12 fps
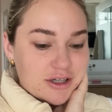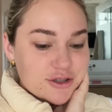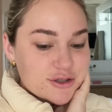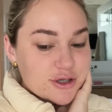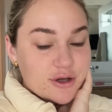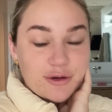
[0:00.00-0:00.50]

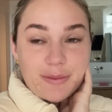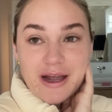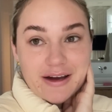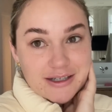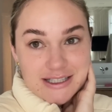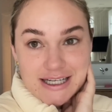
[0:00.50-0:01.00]
solo
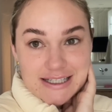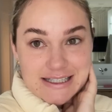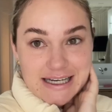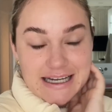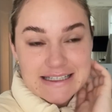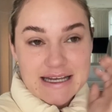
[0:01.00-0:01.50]
parenting
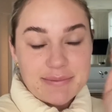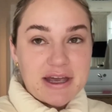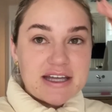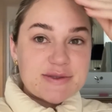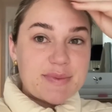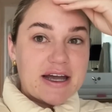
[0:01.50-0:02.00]
today. Tim
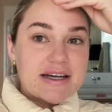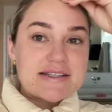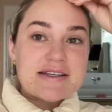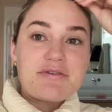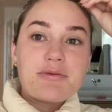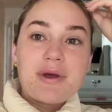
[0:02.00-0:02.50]
gets back at
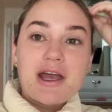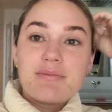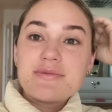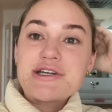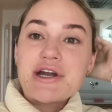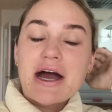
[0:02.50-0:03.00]
7 p.m.
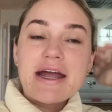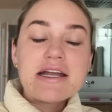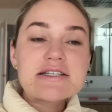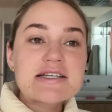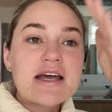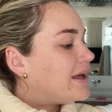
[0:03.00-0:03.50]

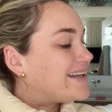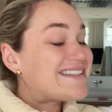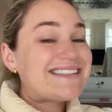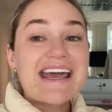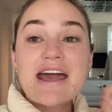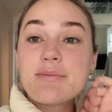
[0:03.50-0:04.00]
tonight. It's
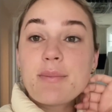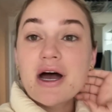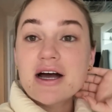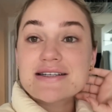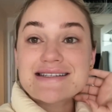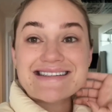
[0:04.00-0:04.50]

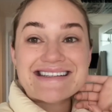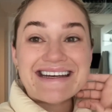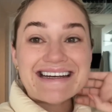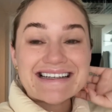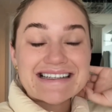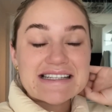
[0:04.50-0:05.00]

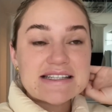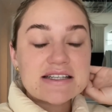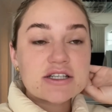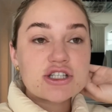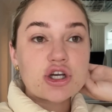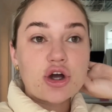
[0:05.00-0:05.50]
6:10,
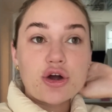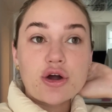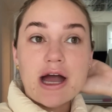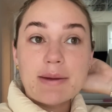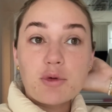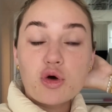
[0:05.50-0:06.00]
so
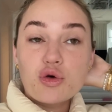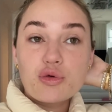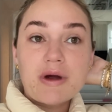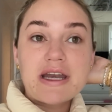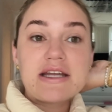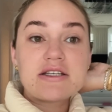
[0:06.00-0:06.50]
I'm all
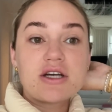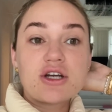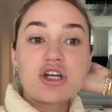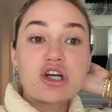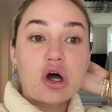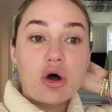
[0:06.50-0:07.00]
ready to
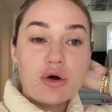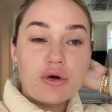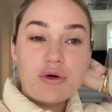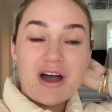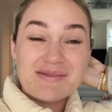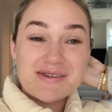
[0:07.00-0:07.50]
go.
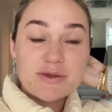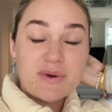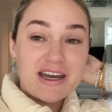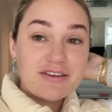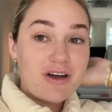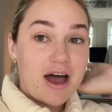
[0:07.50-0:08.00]
I'm just
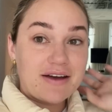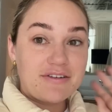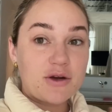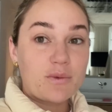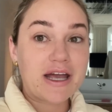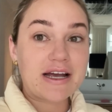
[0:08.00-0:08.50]
waiting for Ivy to
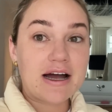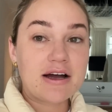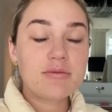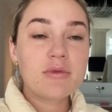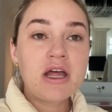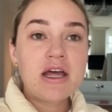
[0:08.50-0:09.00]
wake
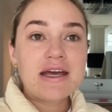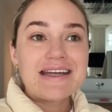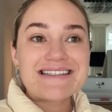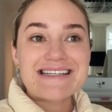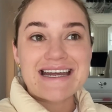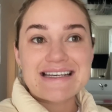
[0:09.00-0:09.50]
up.
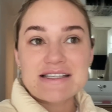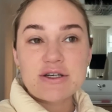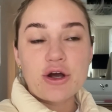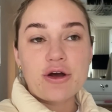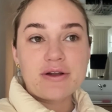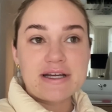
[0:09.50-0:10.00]
Today's an
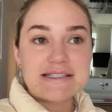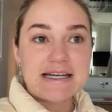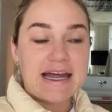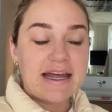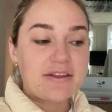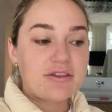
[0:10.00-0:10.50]
early
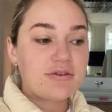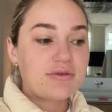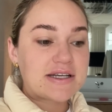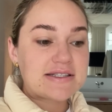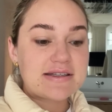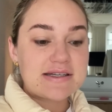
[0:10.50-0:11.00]
day. The
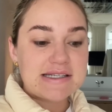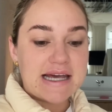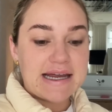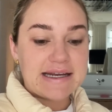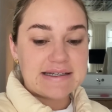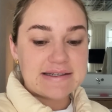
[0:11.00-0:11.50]
rest of the
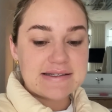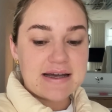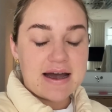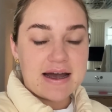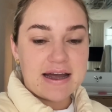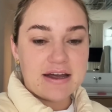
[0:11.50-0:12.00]
days
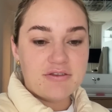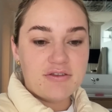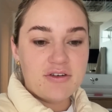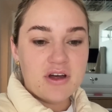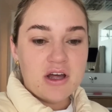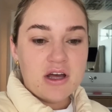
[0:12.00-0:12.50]
I've
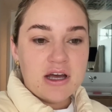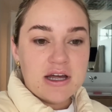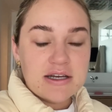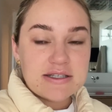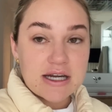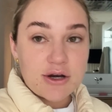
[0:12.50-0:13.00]

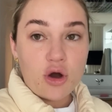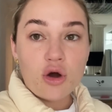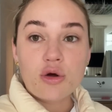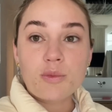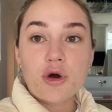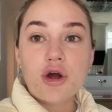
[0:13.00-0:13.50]
done a
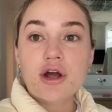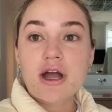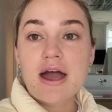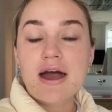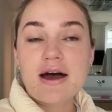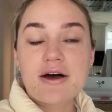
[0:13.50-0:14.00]

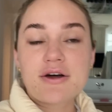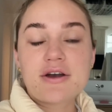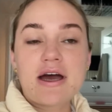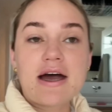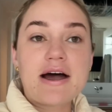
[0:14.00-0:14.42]
homework out,